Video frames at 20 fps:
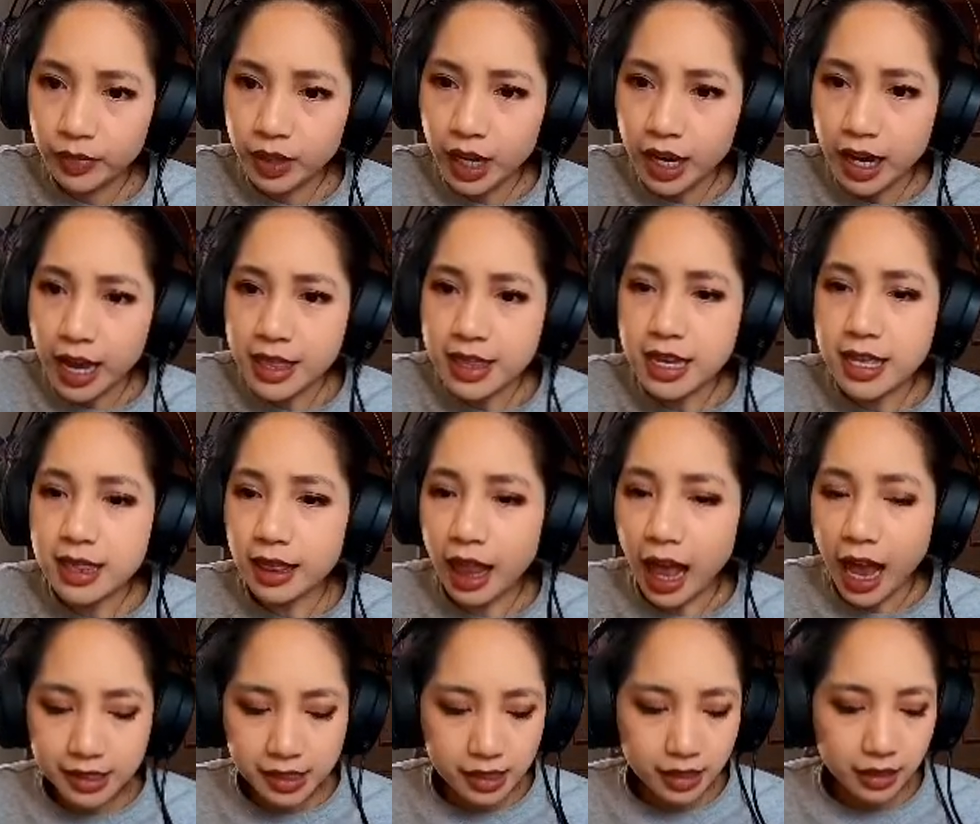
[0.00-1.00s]
And then
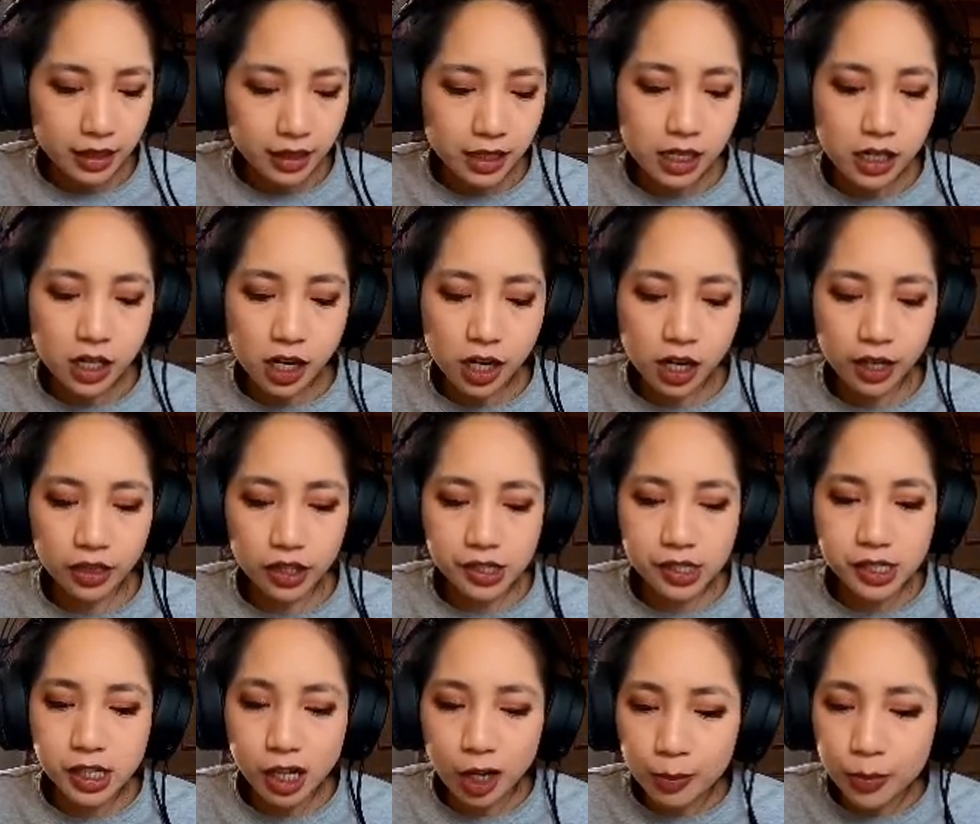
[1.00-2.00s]
lastly here, the
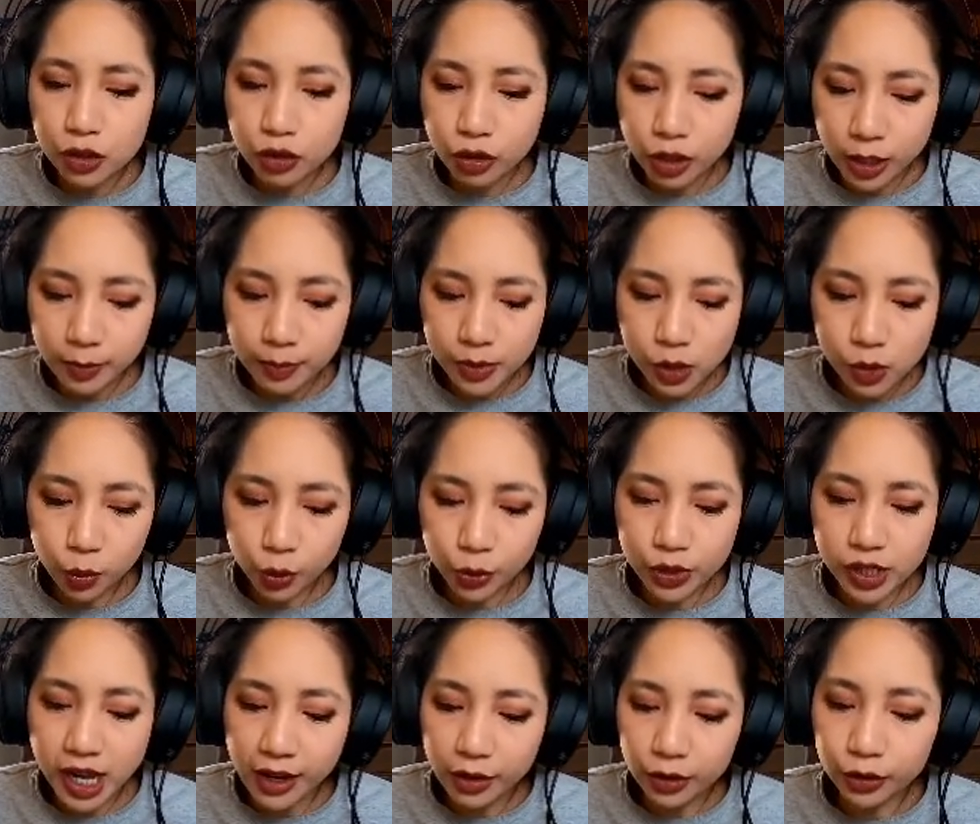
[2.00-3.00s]
subscripts will
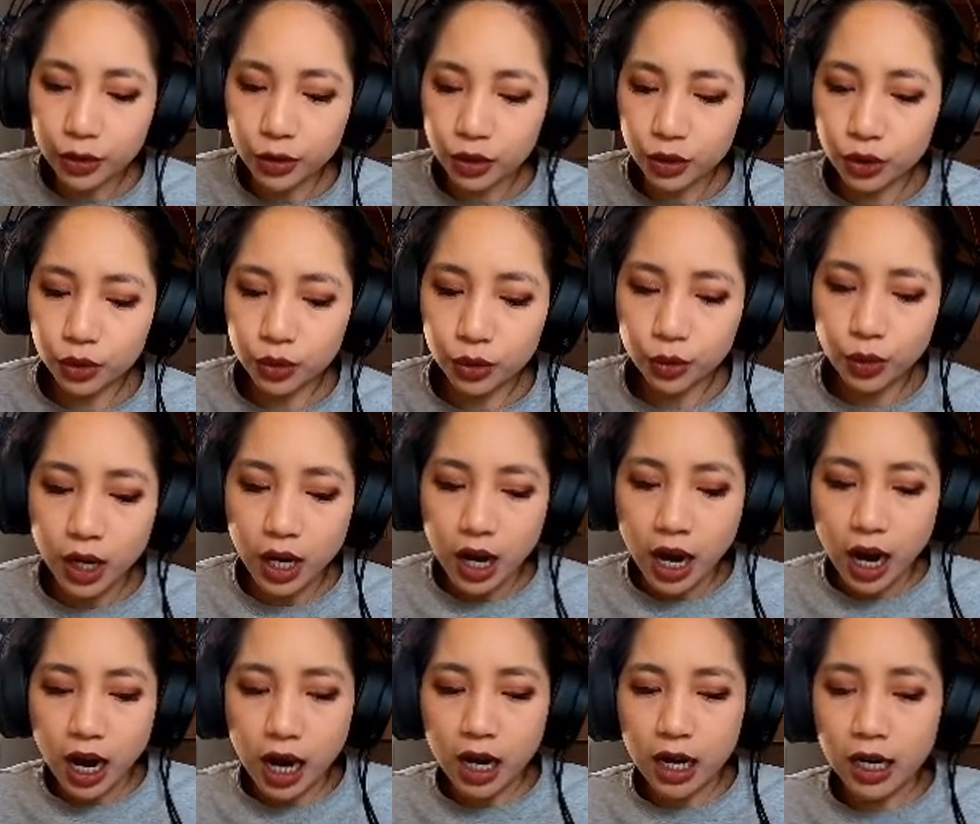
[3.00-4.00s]
tell you,
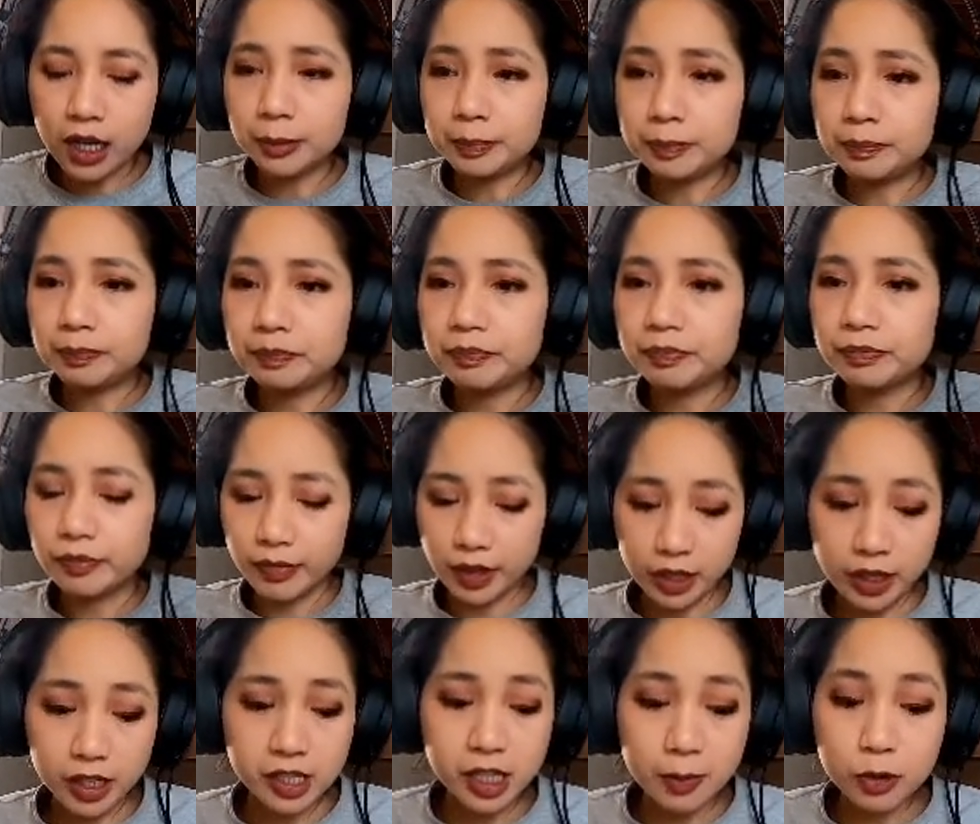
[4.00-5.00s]
the
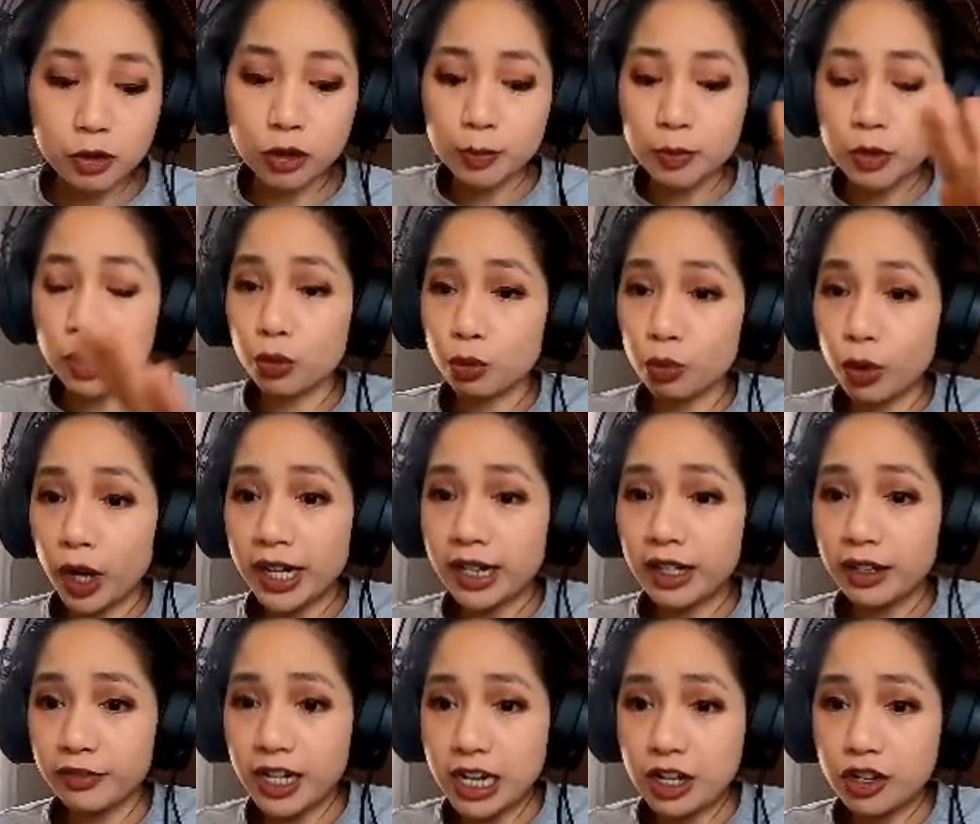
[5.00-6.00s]
subscript to the right of
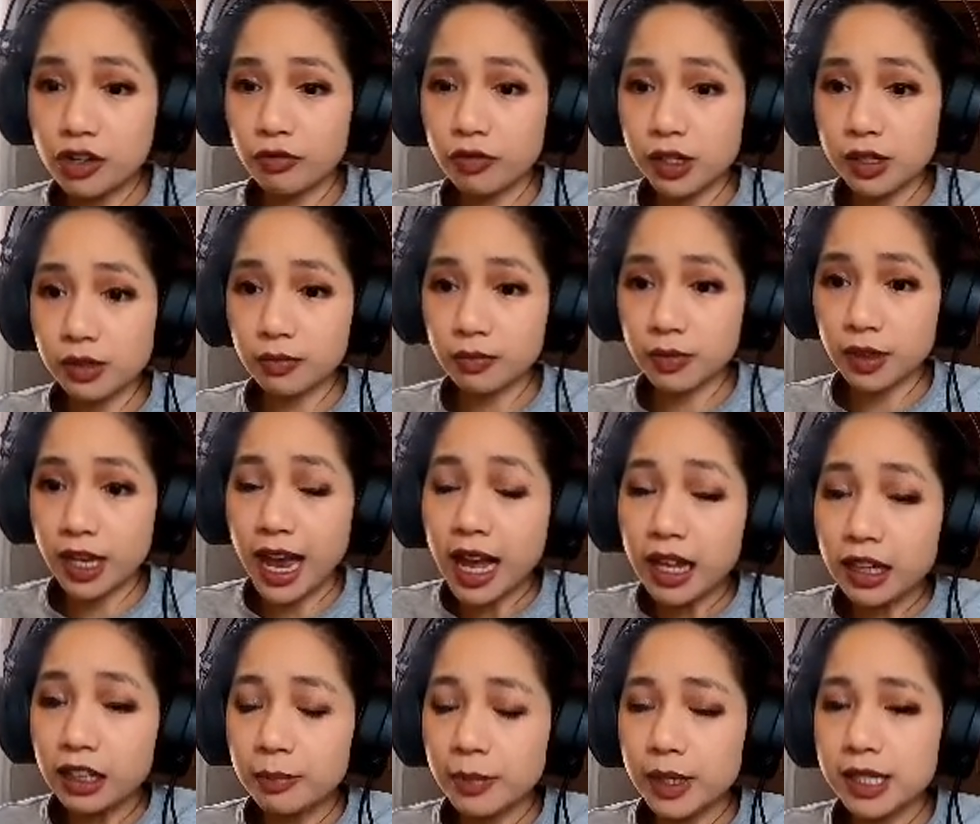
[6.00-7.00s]
each of the
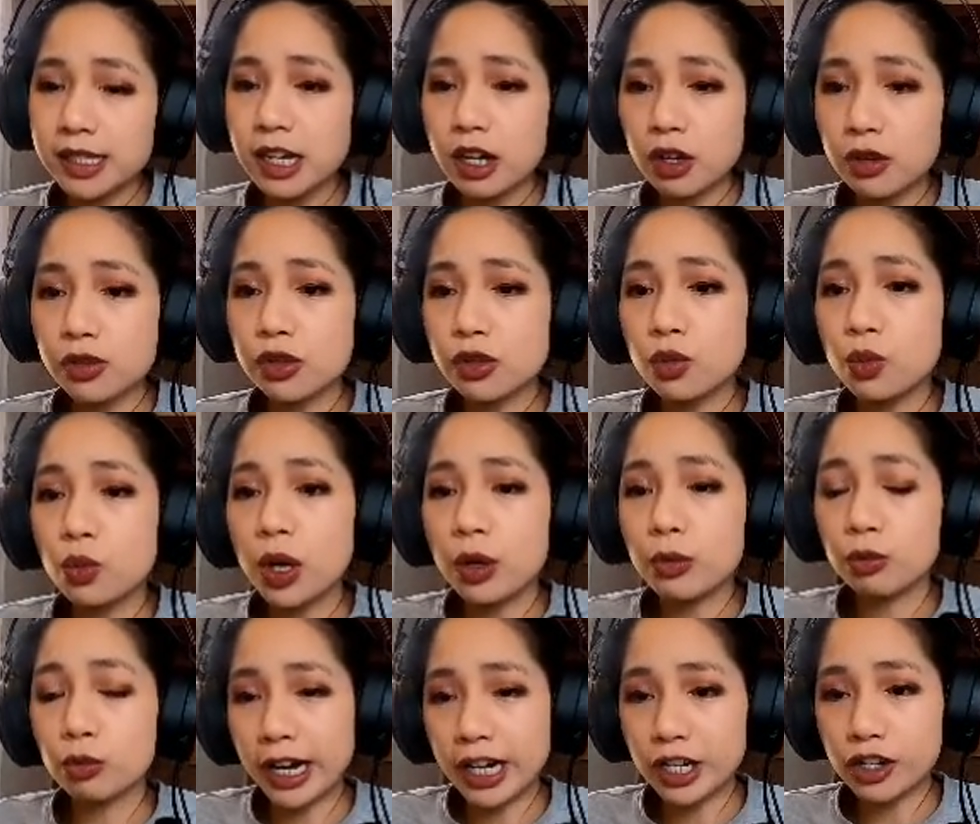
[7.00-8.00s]
elements tells you what
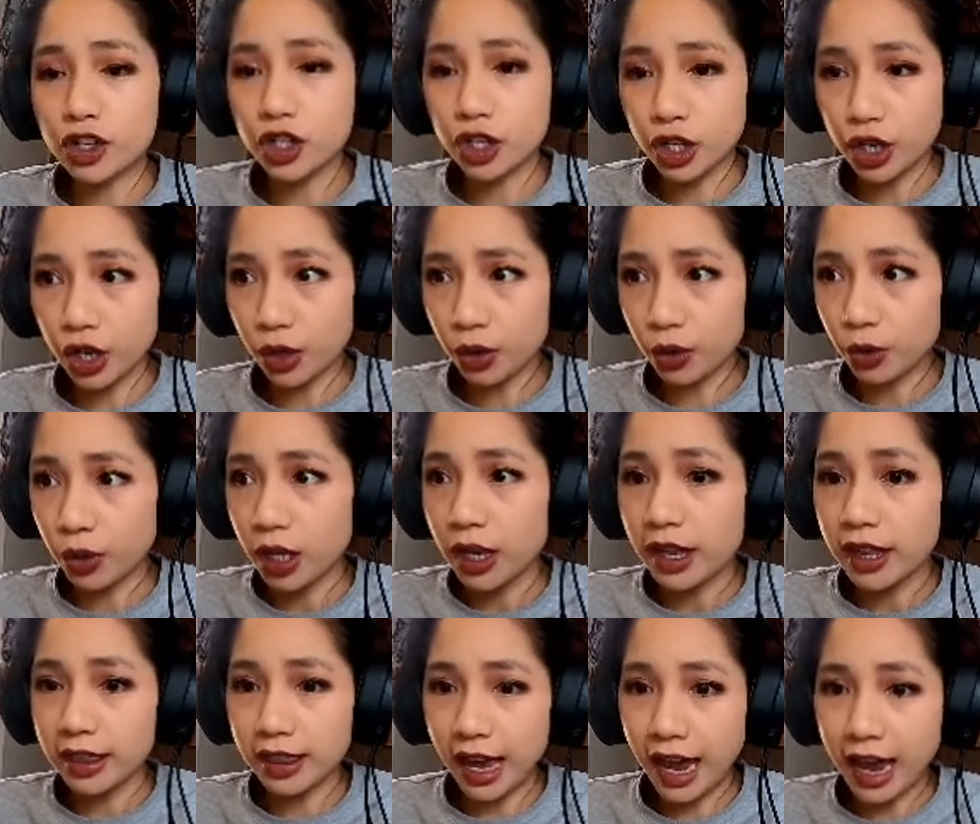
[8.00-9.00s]
ratio
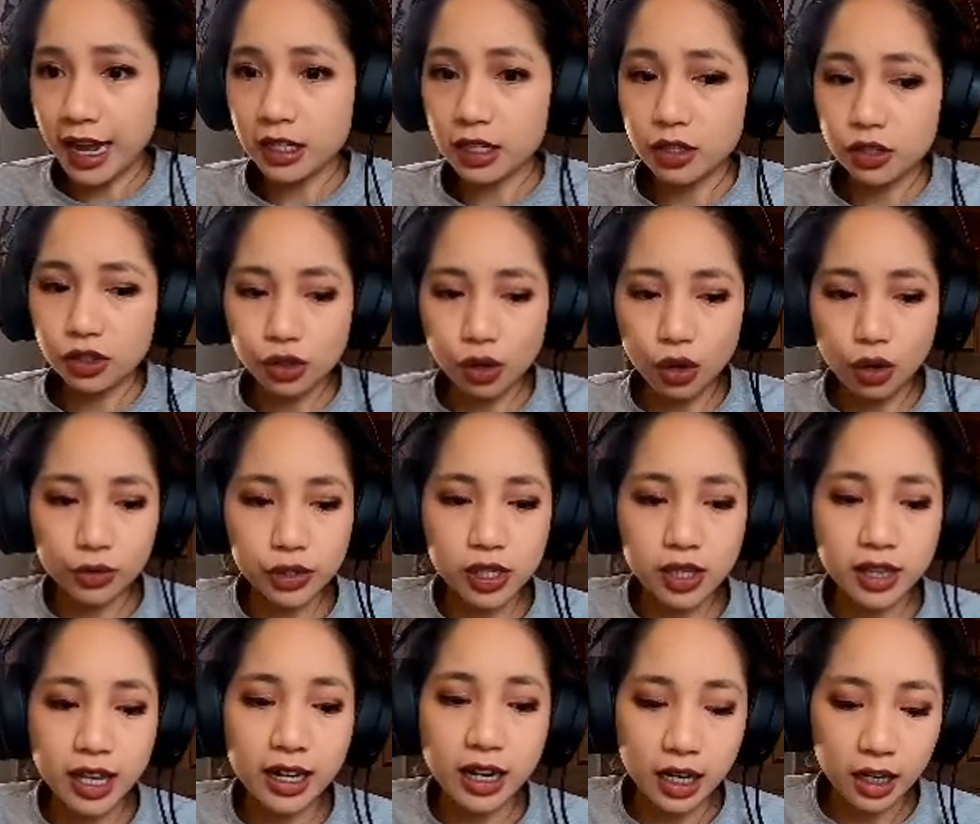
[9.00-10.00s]
that salt,
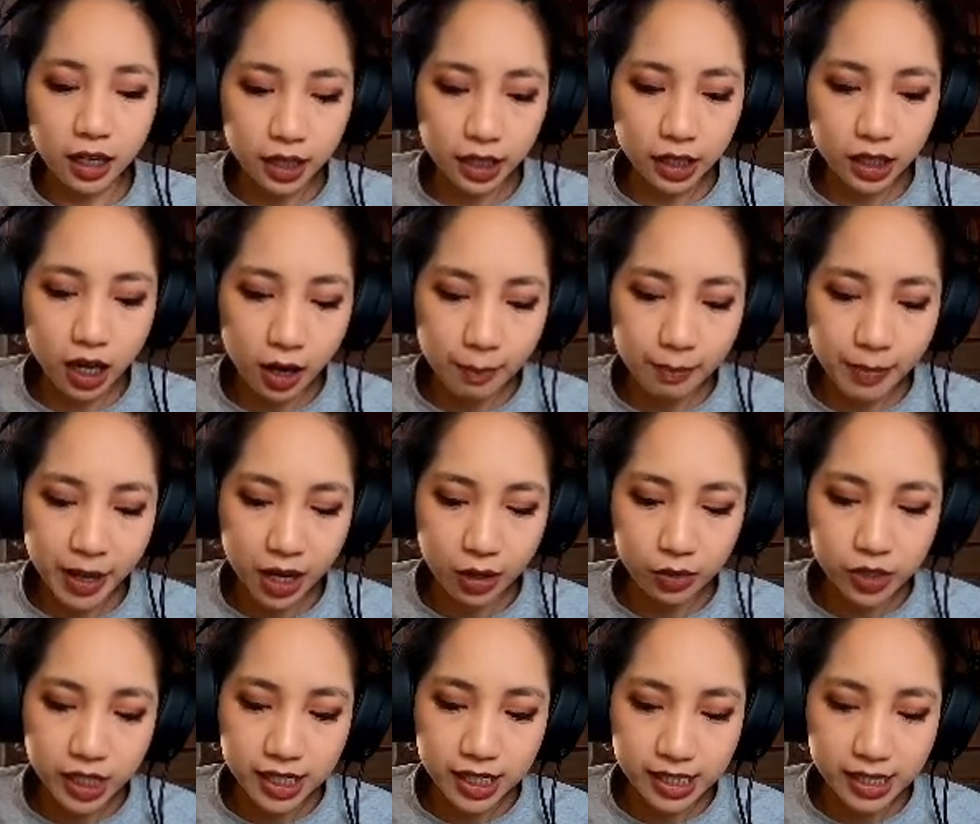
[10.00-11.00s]
that ionic compound
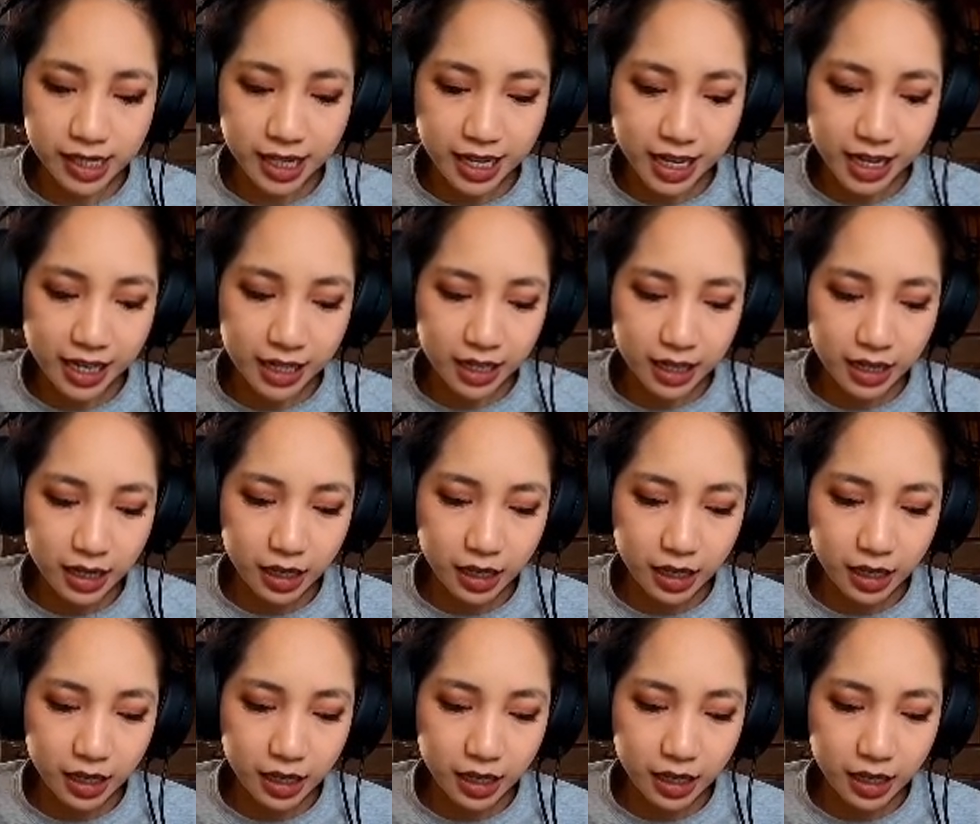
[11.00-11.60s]
is in.